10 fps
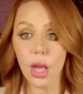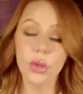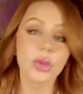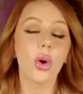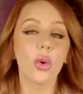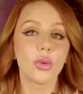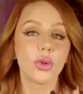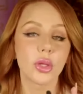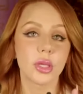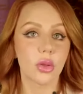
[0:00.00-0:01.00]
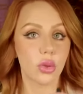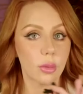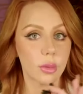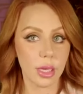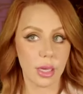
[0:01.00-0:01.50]
So just don't
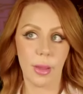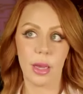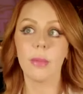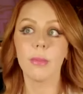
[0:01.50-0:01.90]
tell anybody,